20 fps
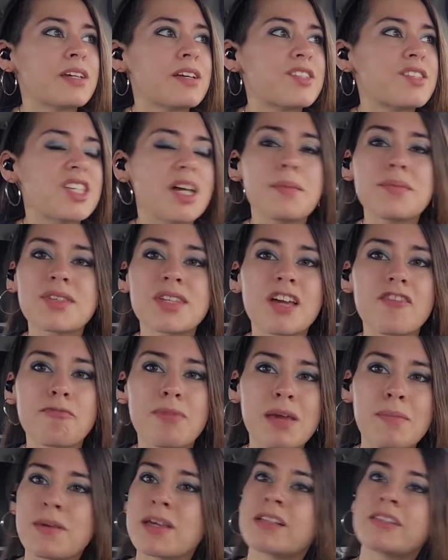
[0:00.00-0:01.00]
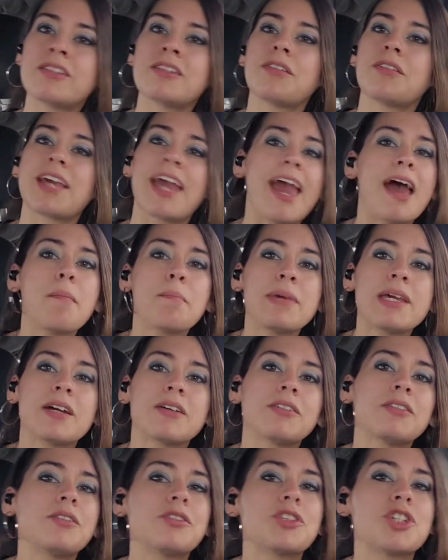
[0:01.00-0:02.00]
Some stuff may be a little campy
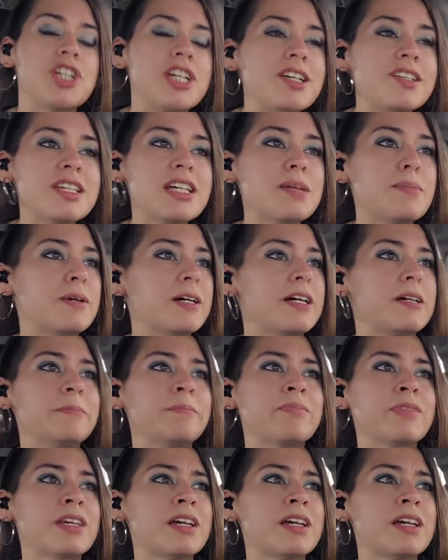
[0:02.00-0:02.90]
or a little cheesy, but